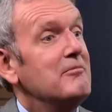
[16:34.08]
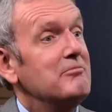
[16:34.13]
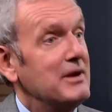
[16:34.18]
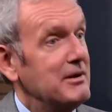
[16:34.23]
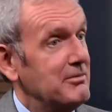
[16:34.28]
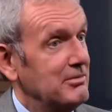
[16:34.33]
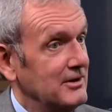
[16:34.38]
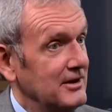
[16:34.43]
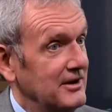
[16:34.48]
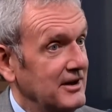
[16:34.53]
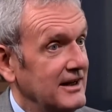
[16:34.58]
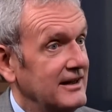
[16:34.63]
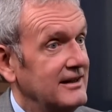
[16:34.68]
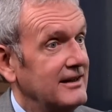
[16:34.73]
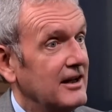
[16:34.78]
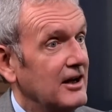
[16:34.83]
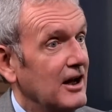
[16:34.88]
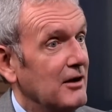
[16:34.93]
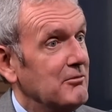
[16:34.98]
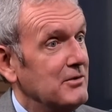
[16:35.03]
People are going to
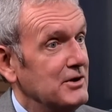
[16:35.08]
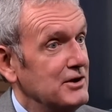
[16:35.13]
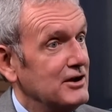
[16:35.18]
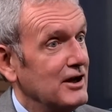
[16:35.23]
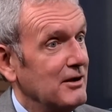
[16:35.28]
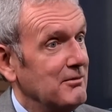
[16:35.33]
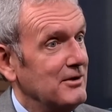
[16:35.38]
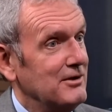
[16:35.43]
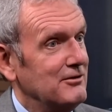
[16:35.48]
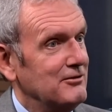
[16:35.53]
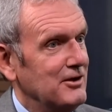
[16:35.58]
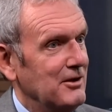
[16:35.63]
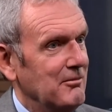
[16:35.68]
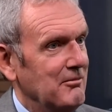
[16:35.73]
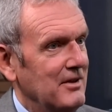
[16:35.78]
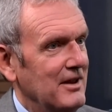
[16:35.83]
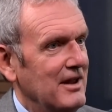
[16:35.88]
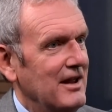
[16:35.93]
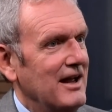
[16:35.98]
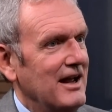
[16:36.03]
get up when you come in the
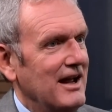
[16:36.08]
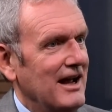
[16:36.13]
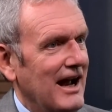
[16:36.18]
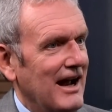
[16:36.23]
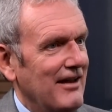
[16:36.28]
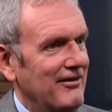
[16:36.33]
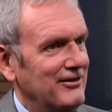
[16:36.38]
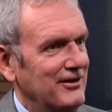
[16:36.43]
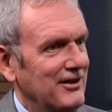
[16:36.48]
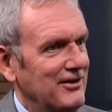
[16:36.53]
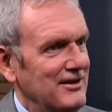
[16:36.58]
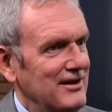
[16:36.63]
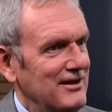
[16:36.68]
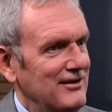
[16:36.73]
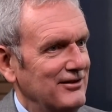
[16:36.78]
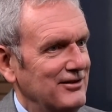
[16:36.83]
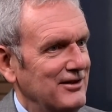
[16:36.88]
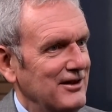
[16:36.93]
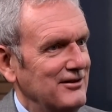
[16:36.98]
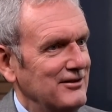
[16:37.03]
room. And so
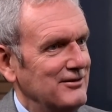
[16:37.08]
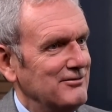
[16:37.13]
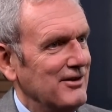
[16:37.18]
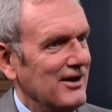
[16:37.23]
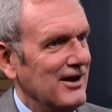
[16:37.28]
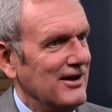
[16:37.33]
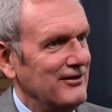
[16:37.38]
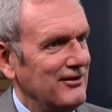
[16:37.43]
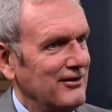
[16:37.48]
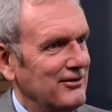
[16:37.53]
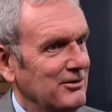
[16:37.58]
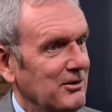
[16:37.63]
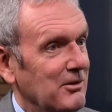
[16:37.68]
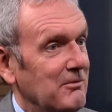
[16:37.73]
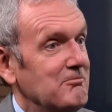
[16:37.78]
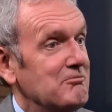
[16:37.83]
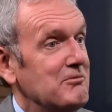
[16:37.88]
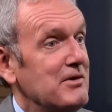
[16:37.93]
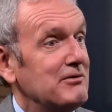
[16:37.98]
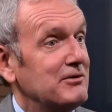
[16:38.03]
these advisors
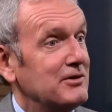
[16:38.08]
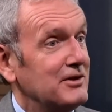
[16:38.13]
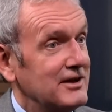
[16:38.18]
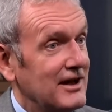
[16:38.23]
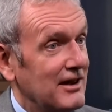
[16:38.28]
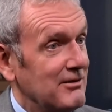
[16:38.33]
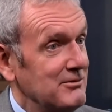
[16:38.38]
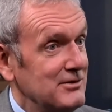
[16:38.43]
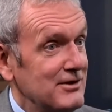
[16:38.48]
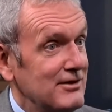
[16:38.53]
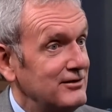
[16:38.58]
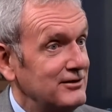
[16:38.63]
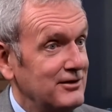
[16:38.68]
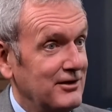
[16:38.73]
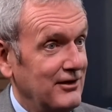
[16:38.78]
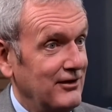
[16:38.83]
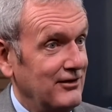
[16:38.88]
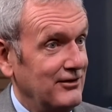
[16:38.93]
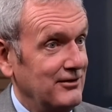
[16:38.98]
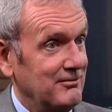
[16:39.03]
thought, we've got to get them used to
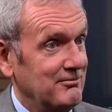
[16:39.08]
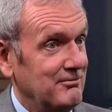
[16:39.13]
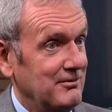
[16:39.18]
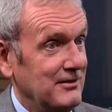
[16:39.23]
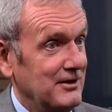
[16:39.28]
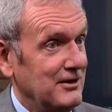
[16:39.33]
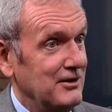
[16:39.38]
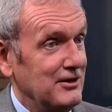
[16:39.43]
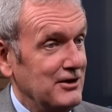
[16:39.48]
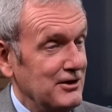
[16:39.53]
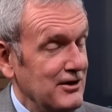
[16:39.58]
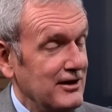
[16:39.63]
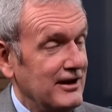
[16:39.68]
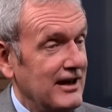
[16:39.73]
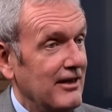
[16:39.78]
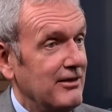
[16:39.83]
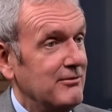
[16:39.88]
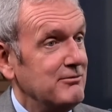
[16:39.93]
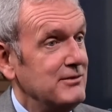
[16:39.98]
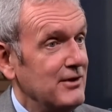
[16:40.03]
this. We've got to
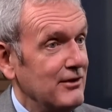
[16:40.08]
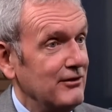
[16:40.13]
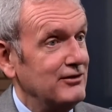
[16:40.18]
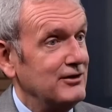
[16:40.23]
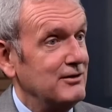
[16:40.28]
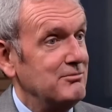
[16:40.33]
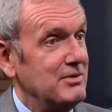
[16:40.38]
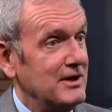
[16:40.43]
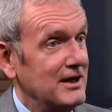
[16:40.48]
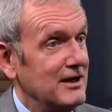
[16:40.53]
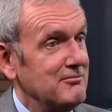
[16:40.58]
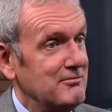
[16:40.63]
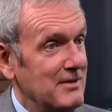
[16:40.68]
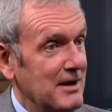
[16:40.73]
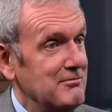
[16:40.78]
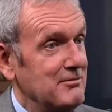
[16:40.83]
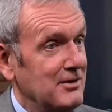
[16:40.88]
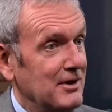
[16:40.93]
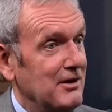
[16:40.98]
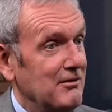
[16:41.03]
get them used to being a
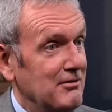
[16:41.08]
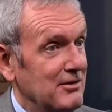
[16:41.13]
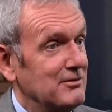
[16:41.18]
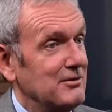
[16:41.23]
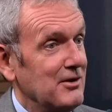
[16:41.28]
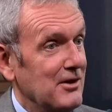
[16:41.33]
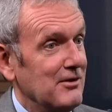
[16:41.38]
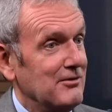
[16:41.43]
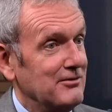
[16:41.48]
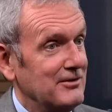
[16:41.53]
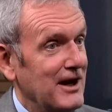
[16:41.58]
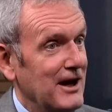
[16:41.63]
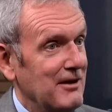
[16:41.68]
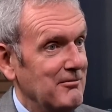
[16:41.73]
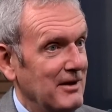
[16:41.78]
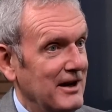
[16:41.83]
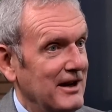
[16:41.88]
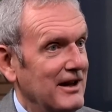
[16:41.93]
member of the royal family.